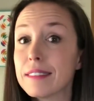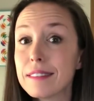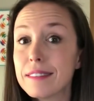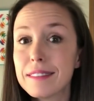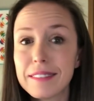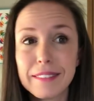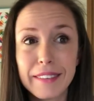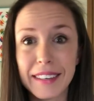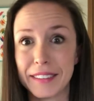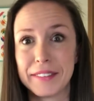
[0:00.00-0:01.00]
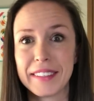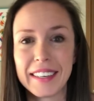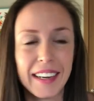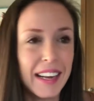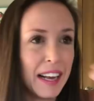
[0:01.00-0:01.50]

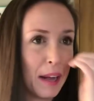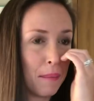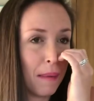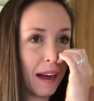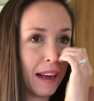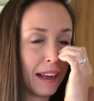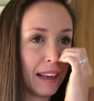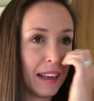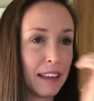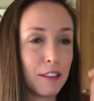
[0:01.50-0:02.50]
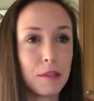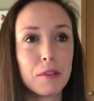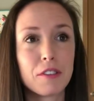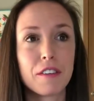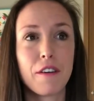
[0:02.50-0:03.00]
whatever, my
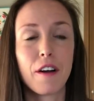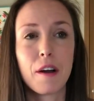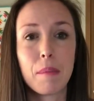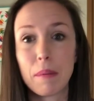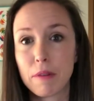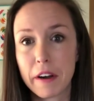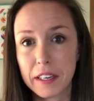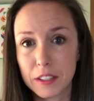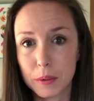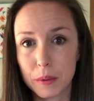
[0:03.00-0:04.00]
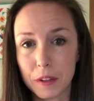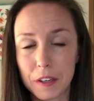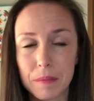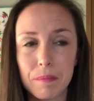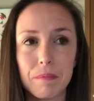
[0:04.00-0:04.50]
Christmas tree farm by Prairie
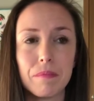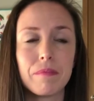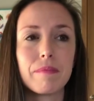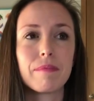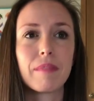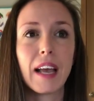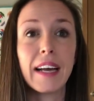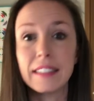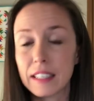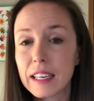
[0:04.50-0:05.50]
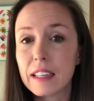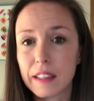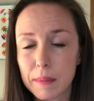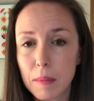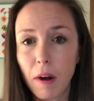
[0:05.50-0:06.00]
Schooler. I did get a
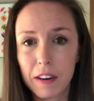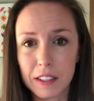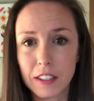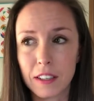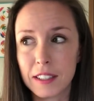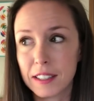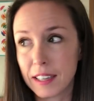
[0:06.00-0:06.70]
little bit of progress on it